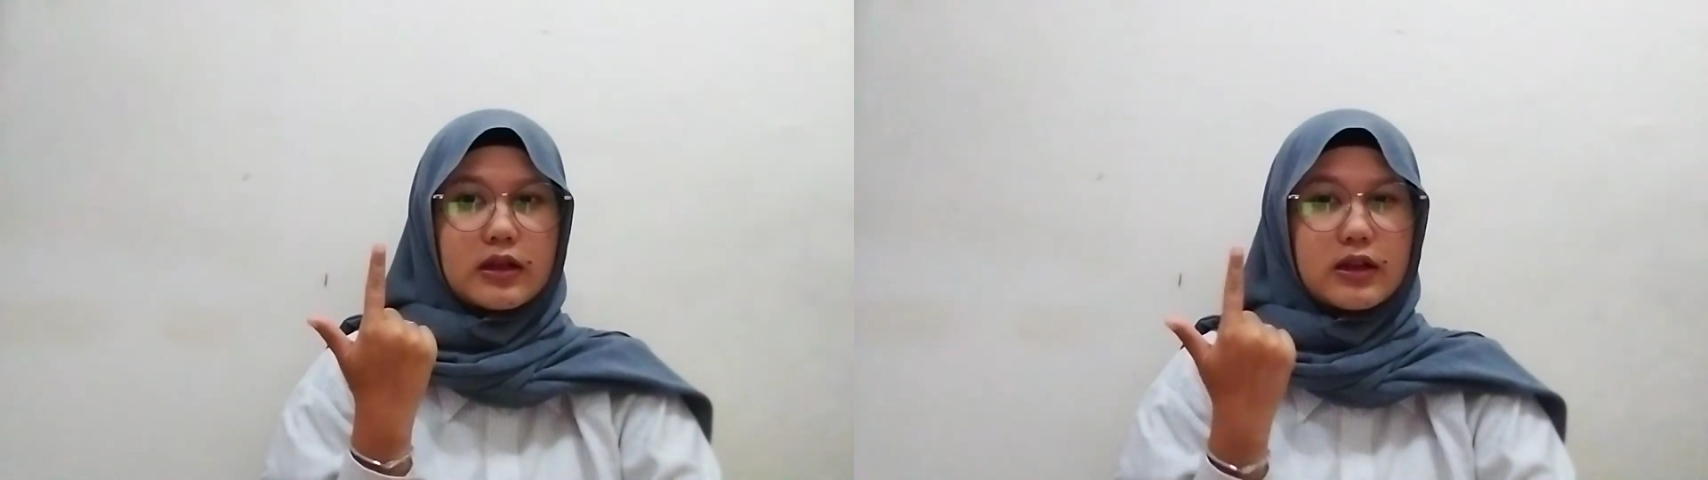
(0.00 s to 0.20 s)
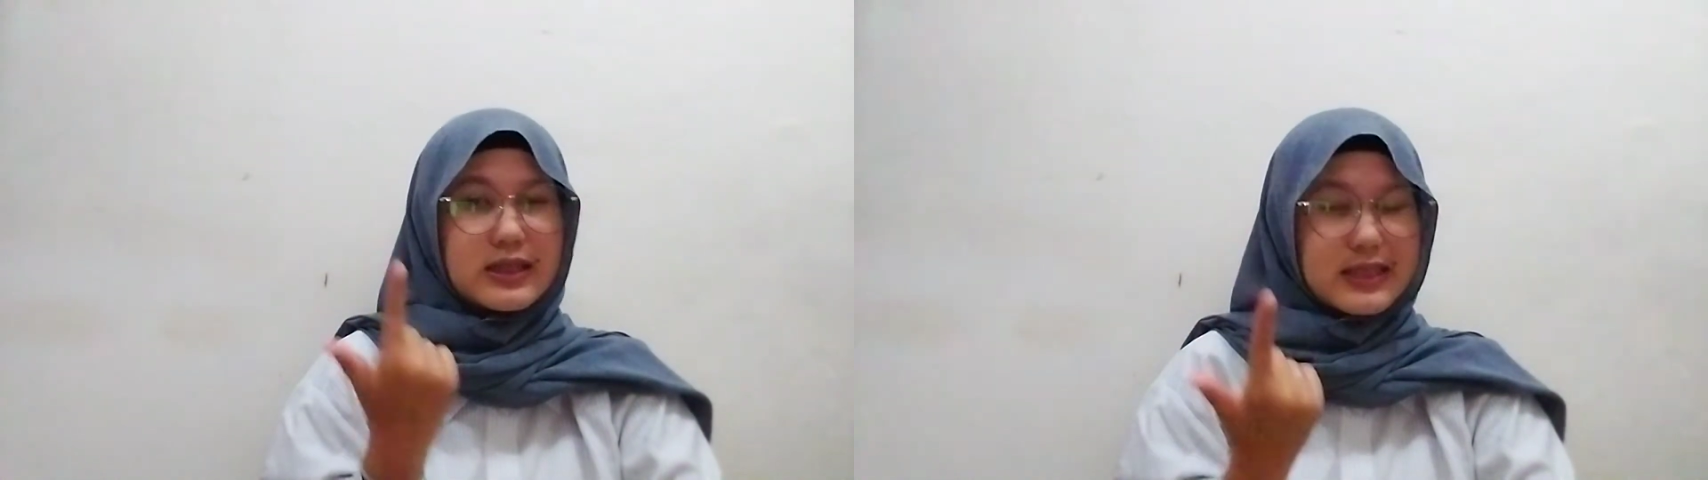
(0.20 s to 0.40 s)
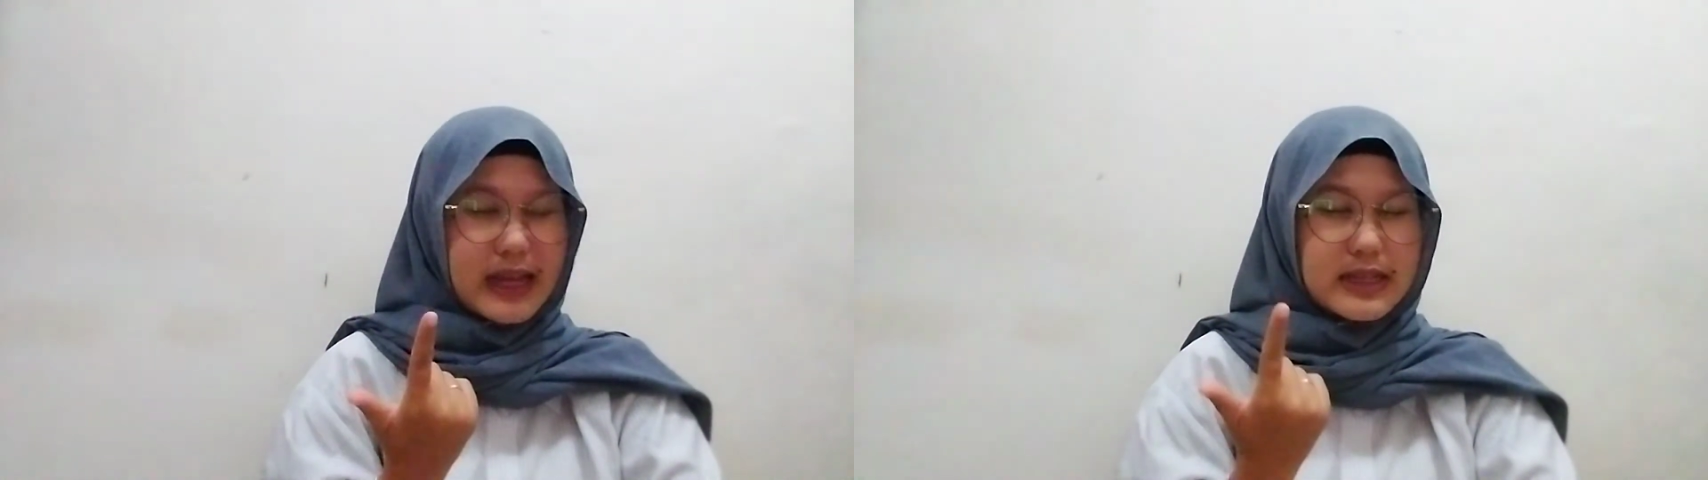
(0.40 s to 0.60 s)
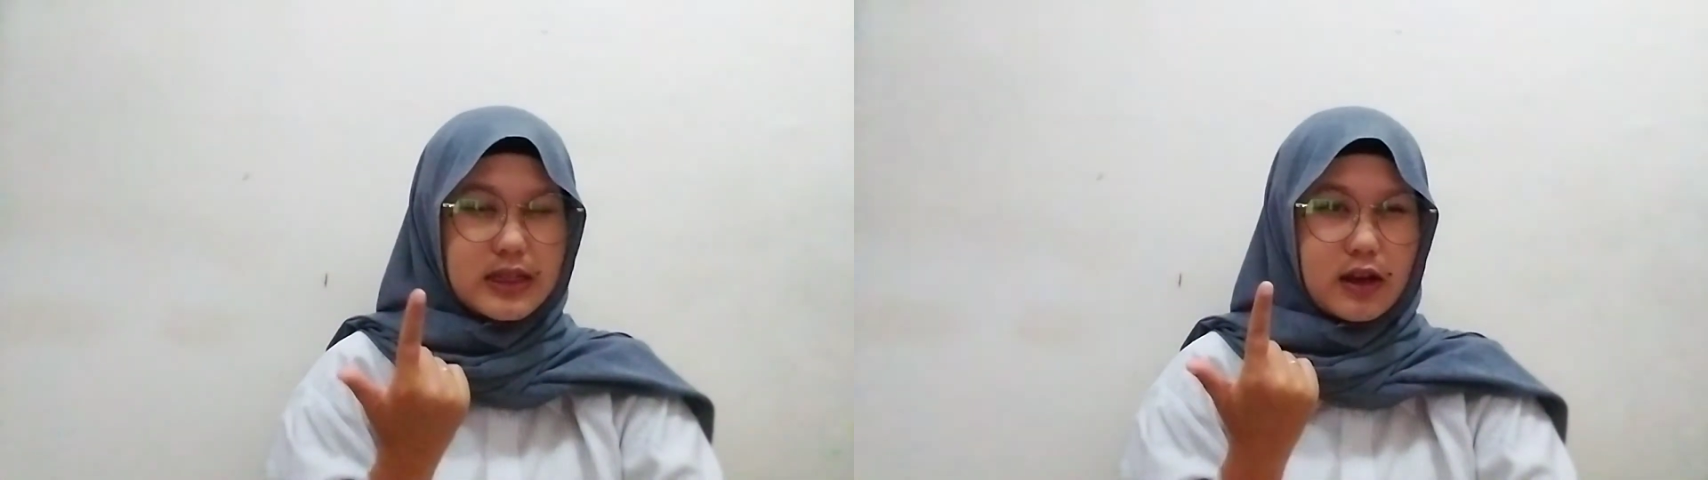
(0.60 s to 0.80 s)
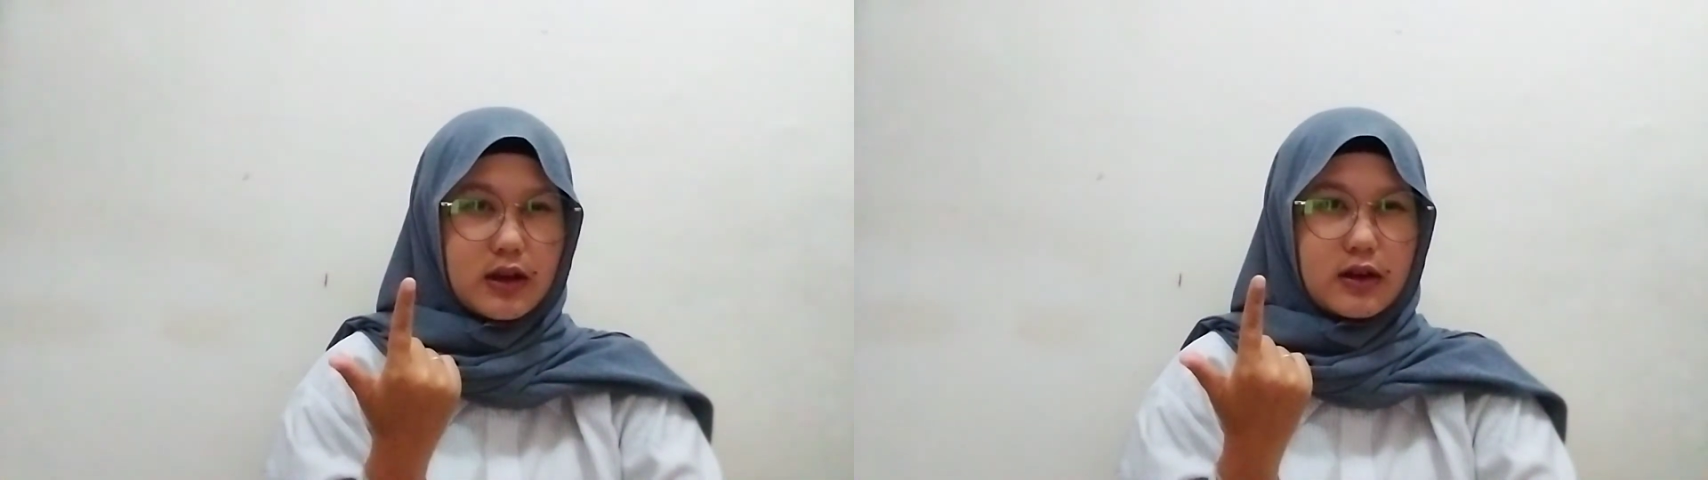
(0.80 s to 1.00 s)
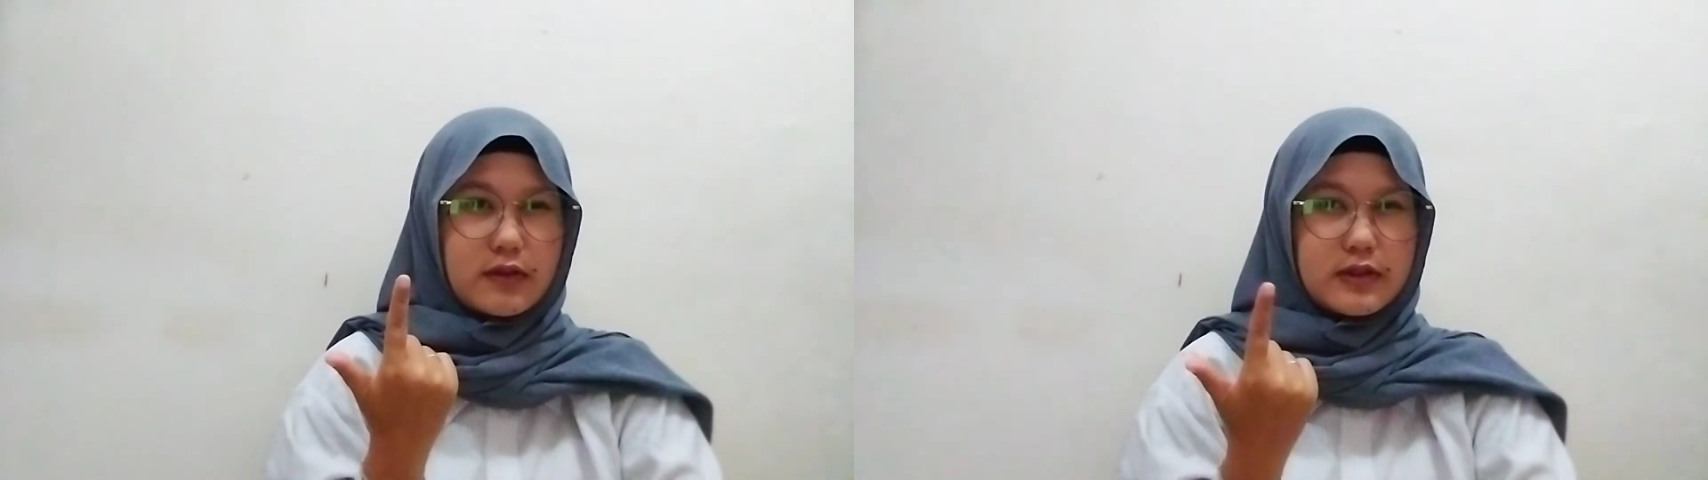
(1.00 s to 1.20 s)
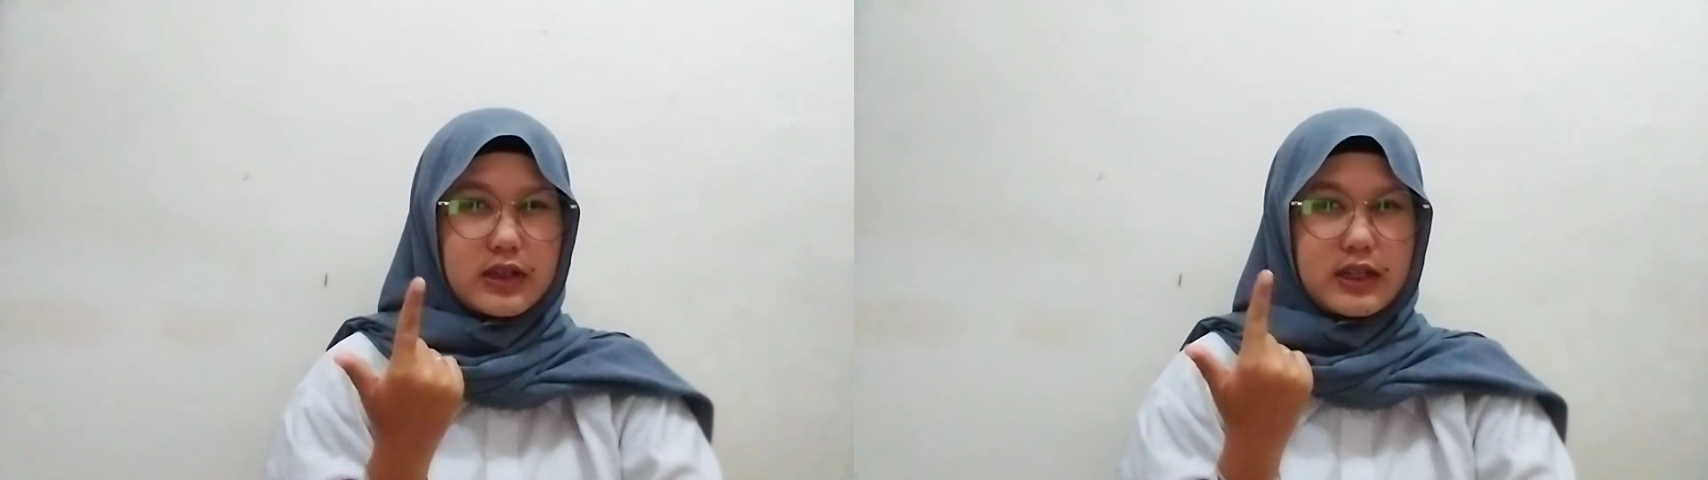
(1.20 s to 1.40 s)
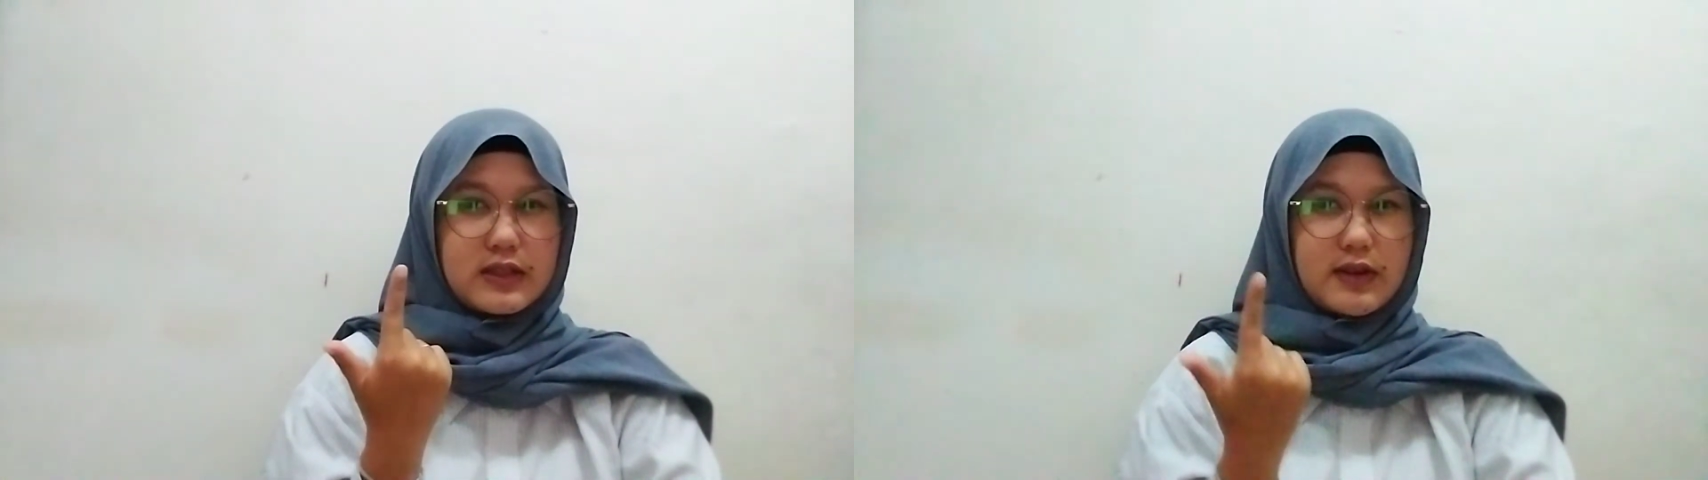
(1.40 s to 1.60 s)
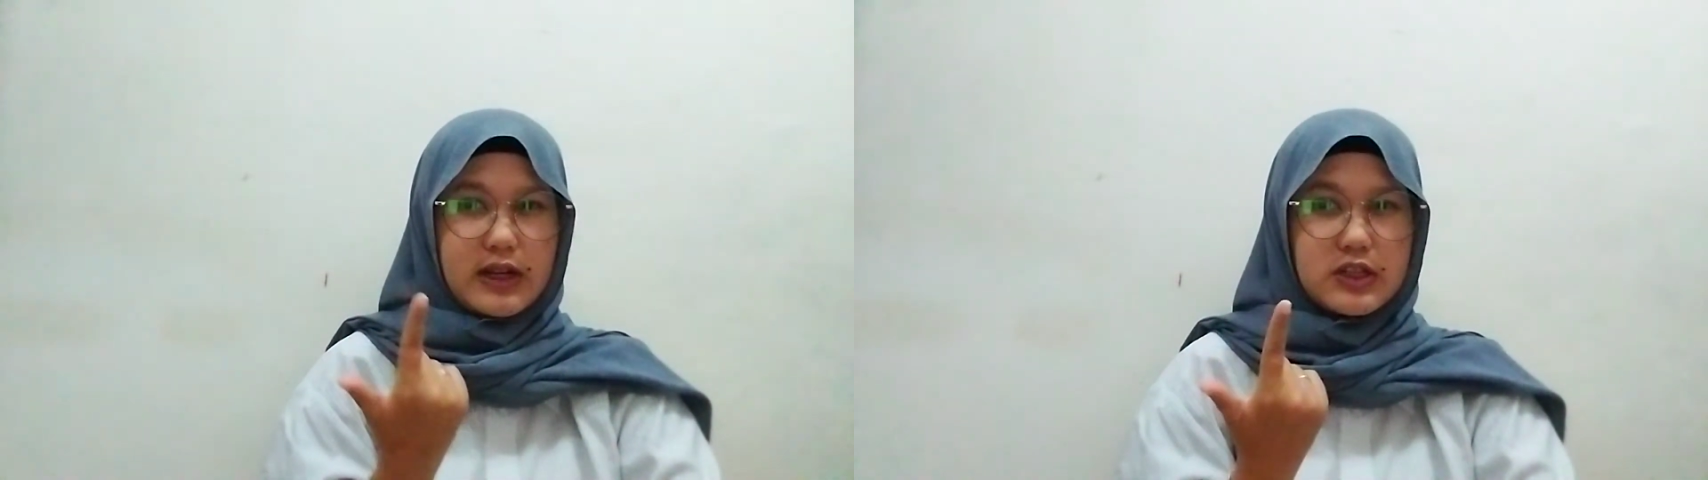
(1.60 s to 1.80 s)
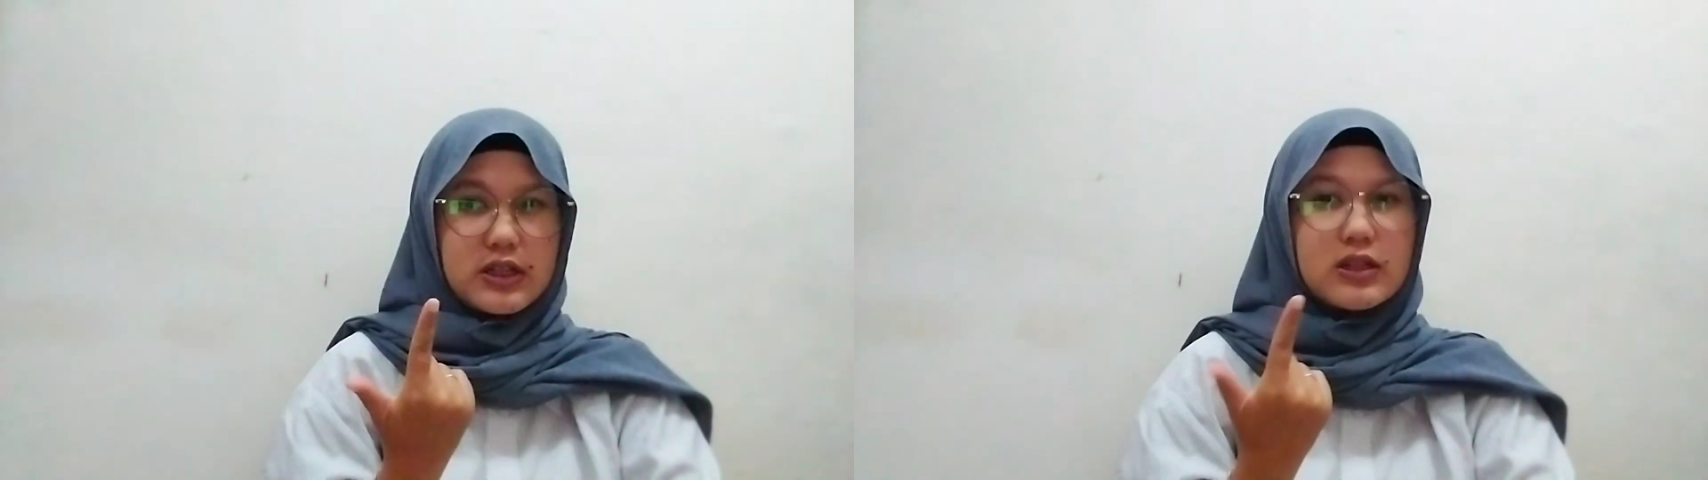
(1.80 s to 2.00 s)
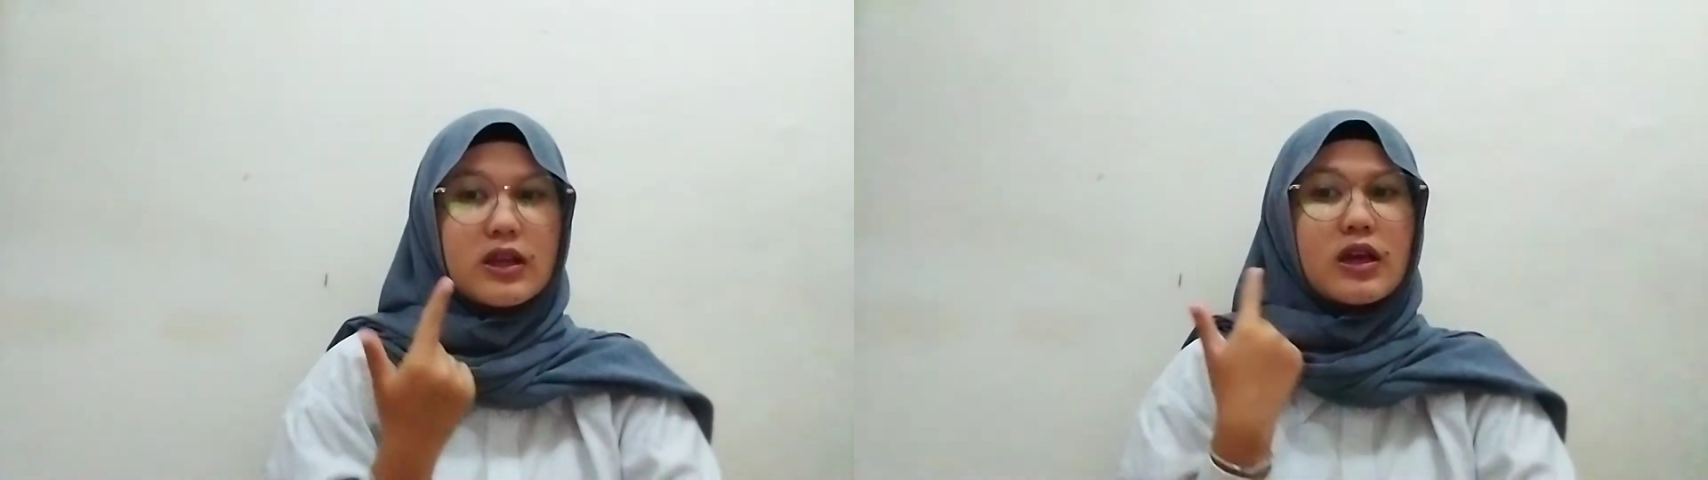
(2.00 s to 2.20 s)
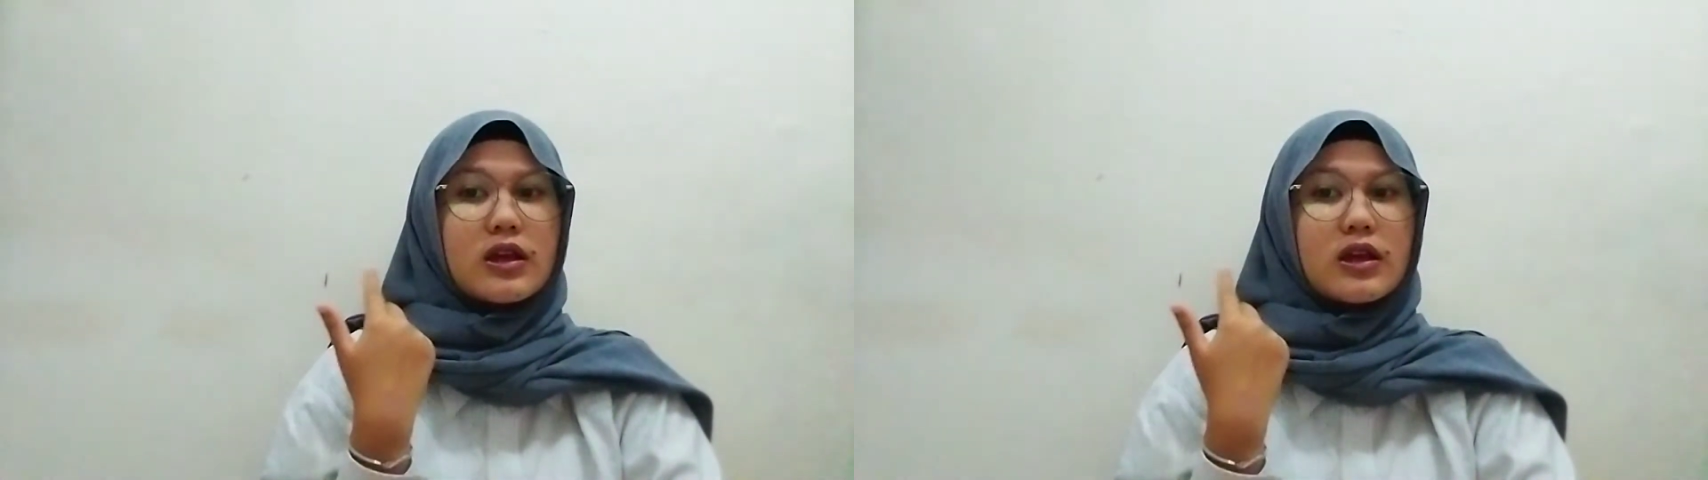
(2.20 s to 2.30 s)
context of the interaction,